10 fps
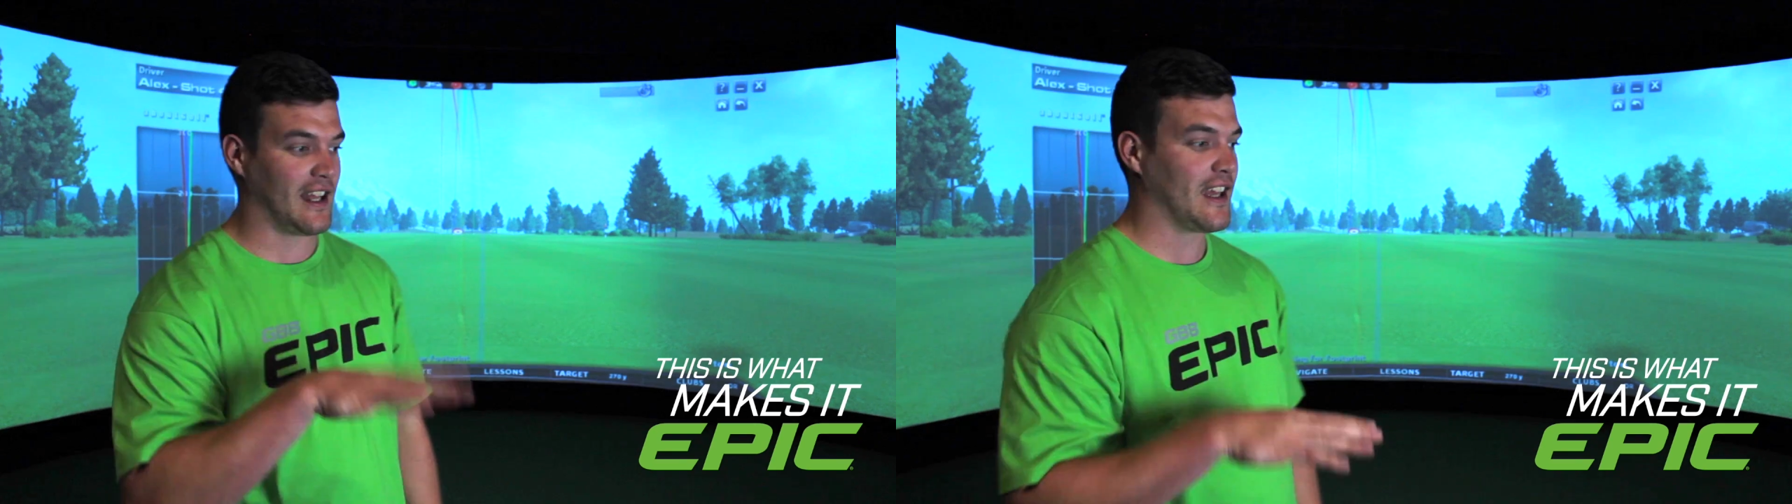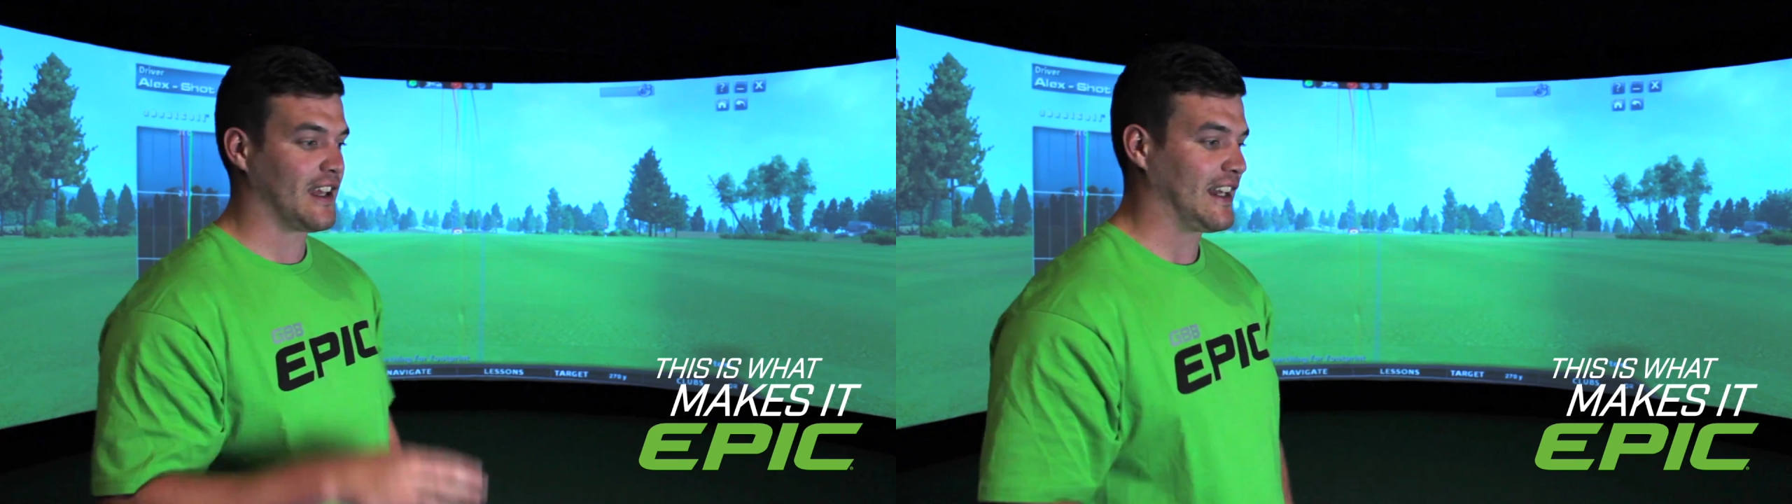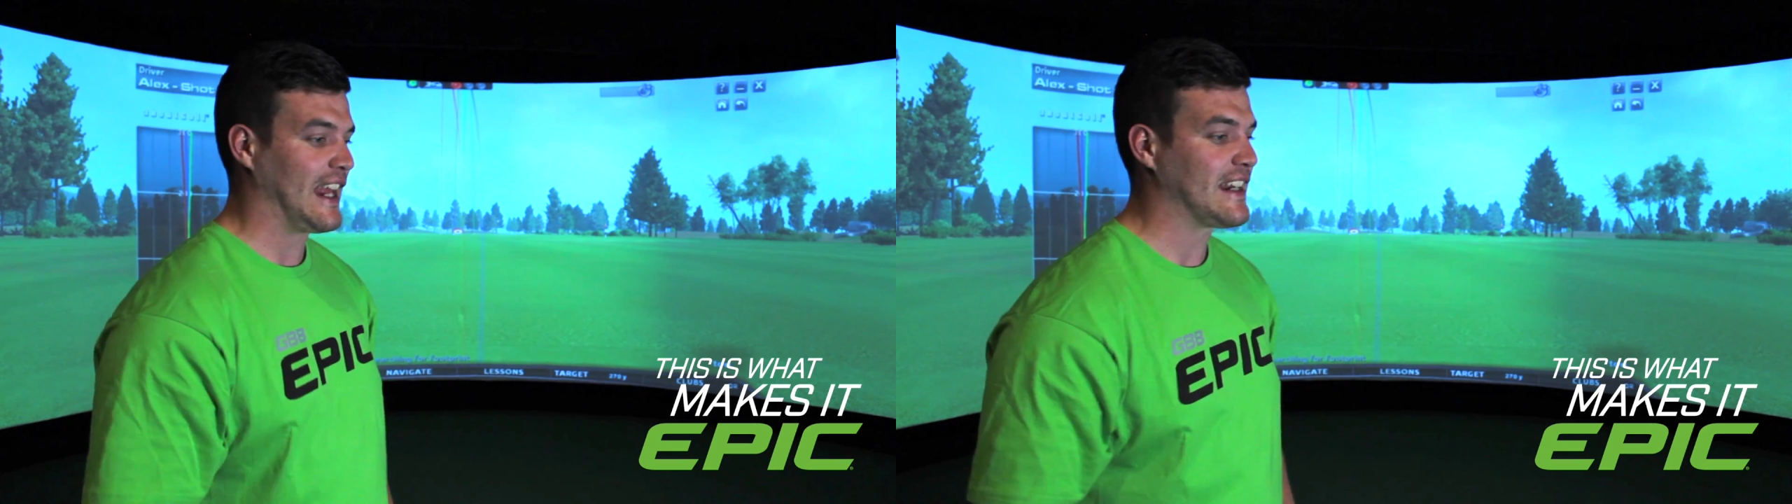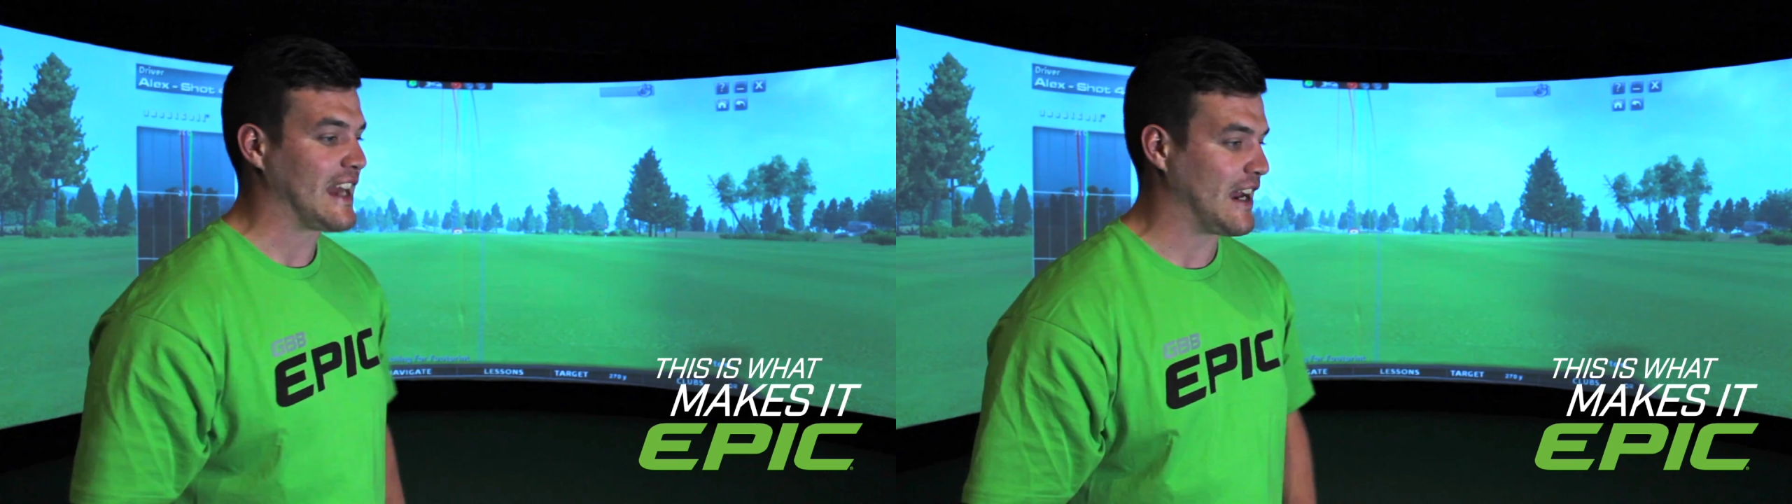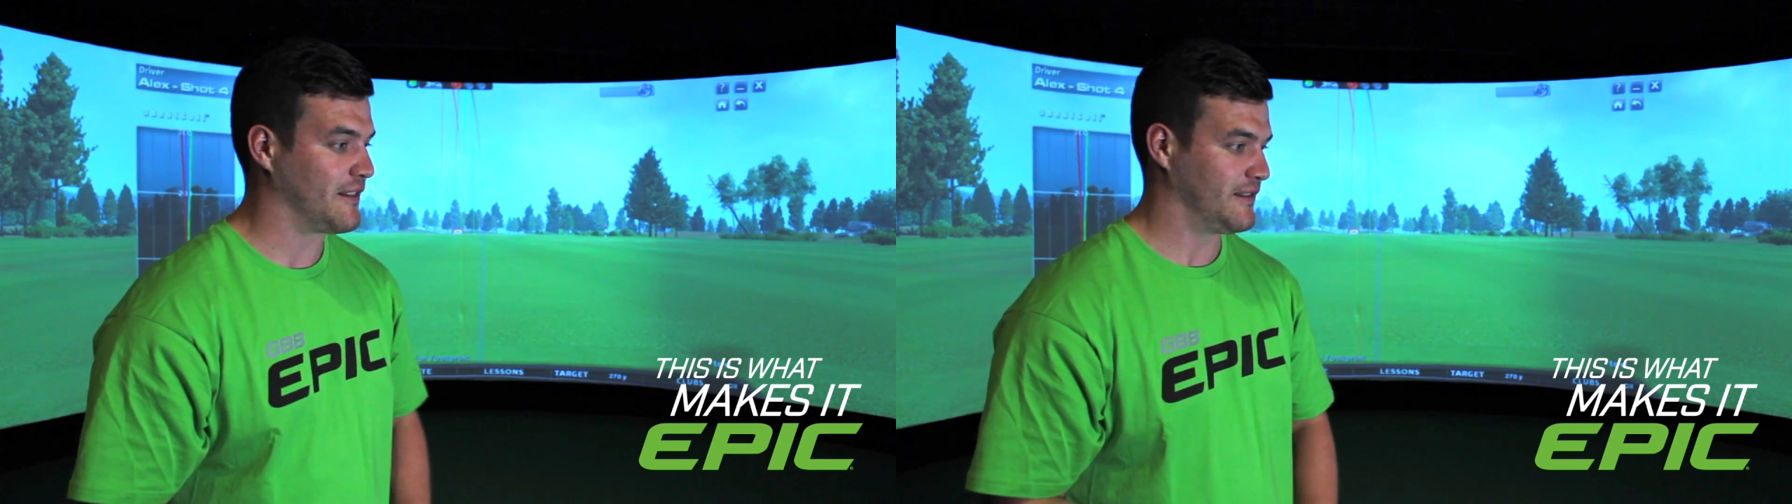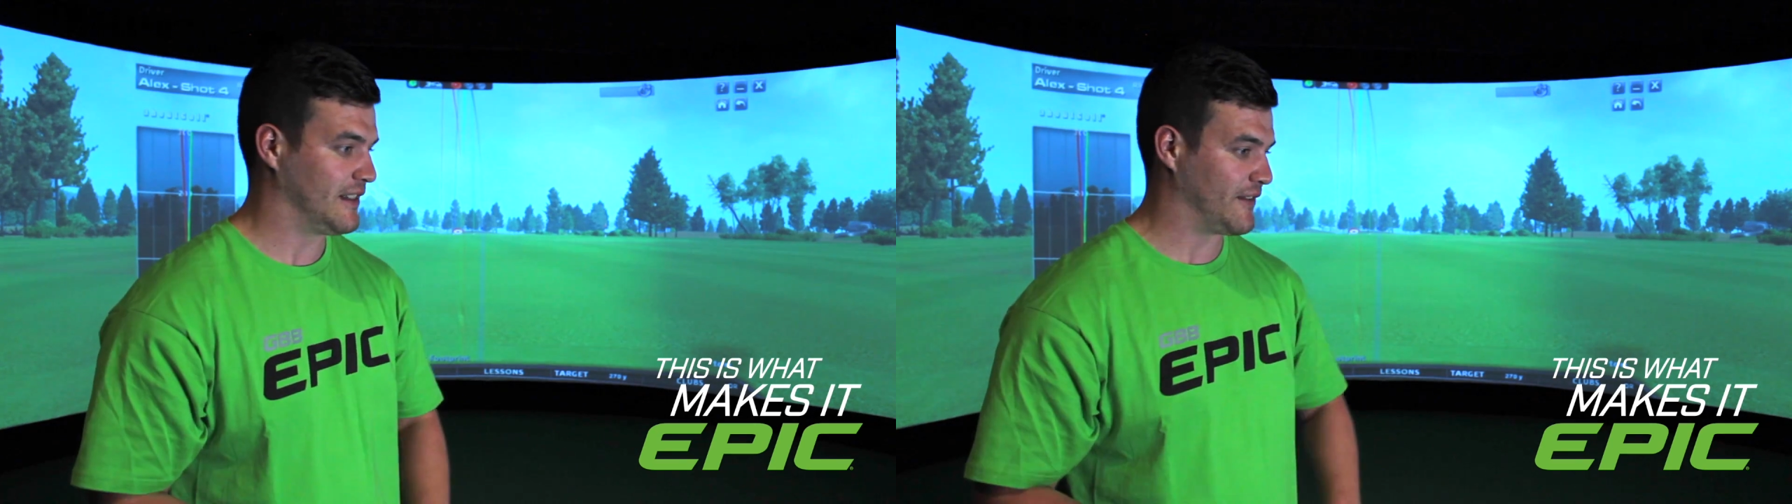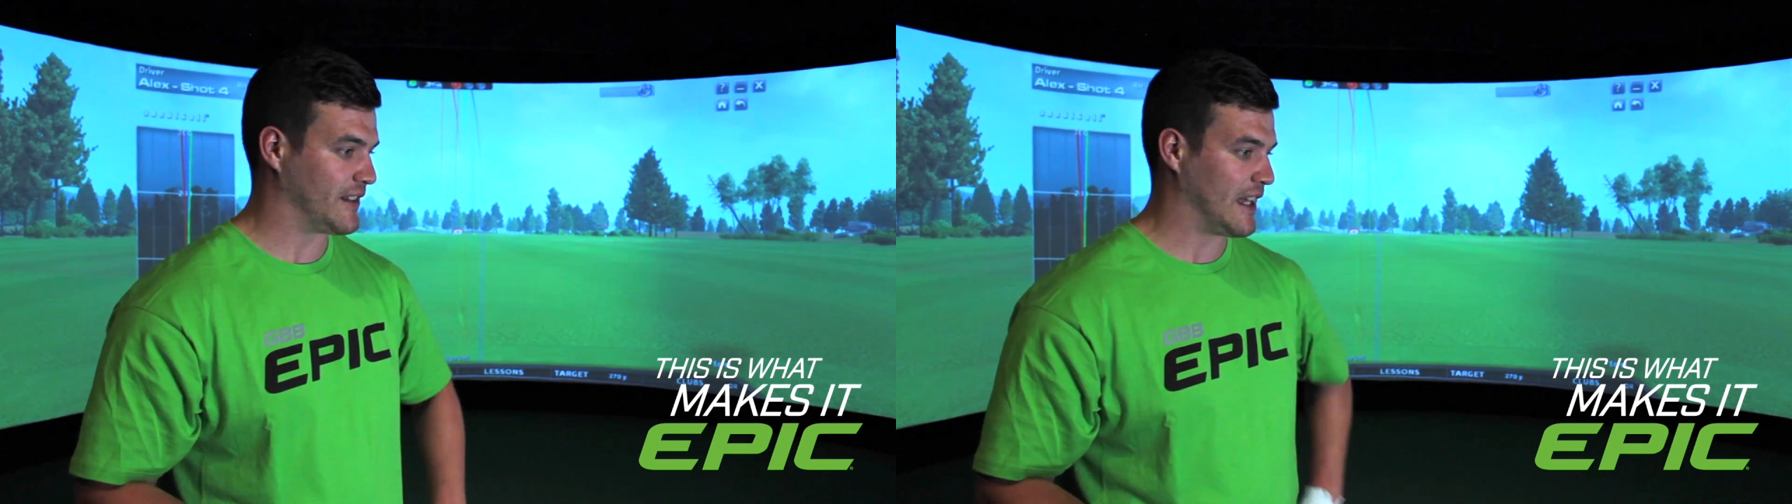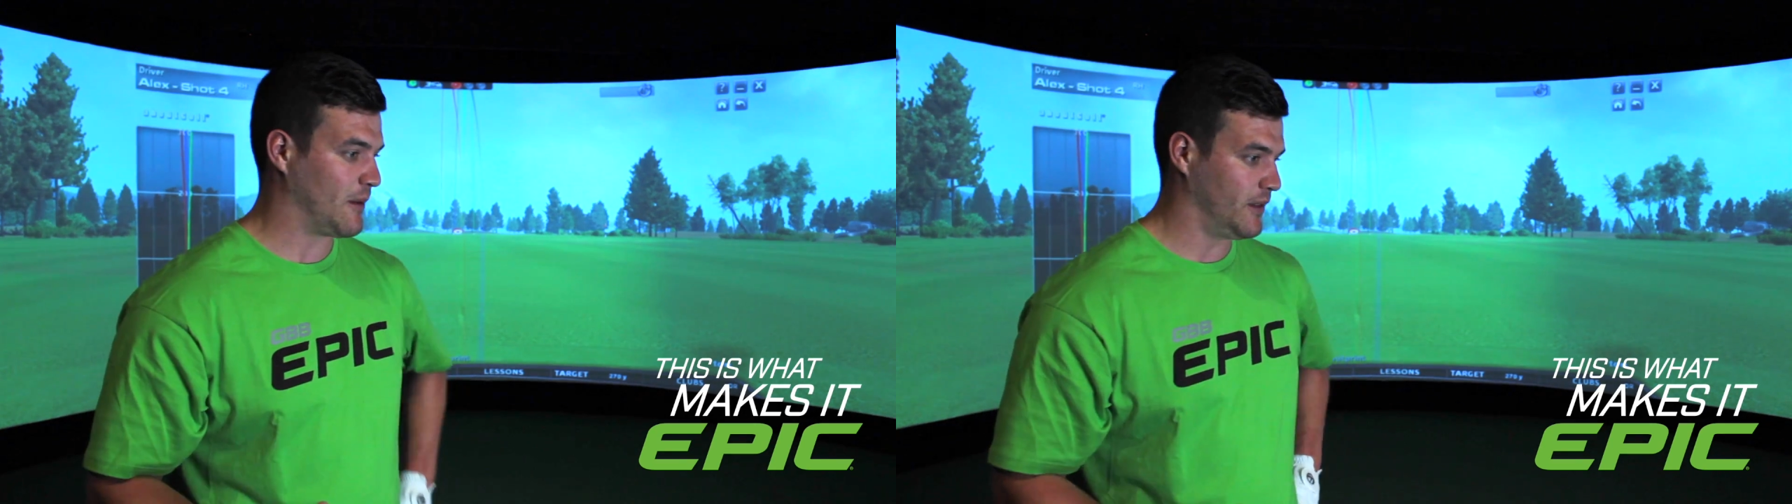lay down
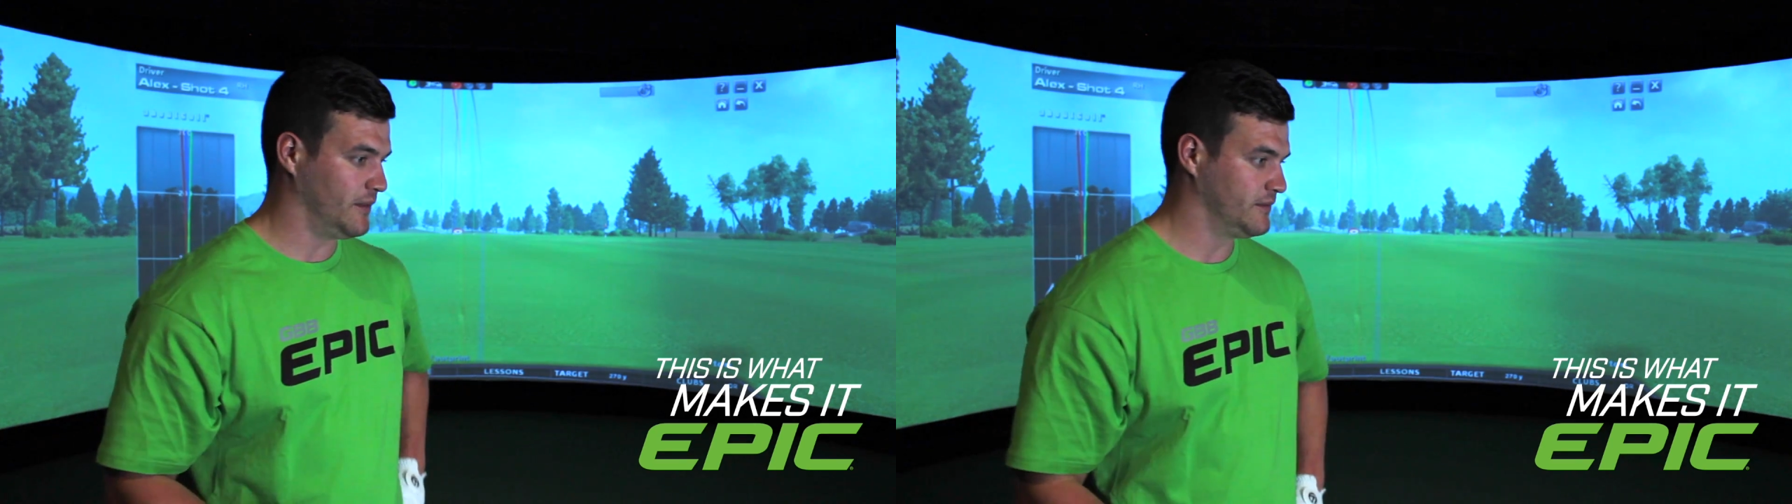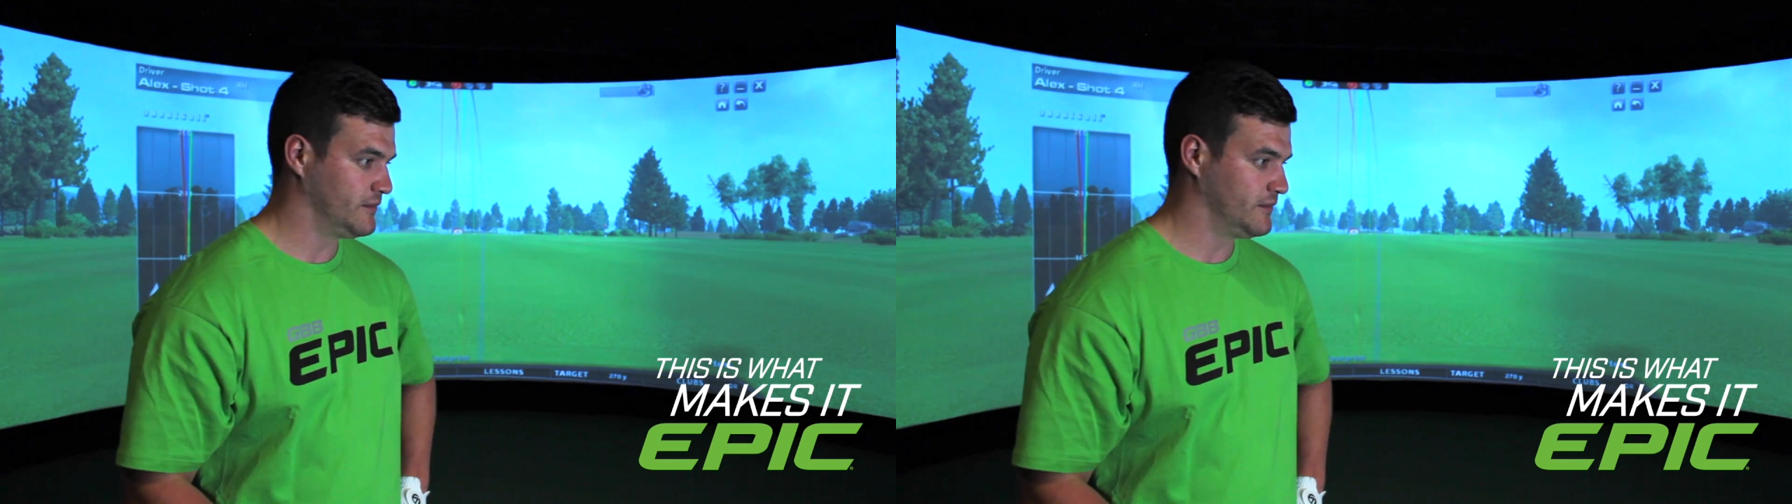after that one.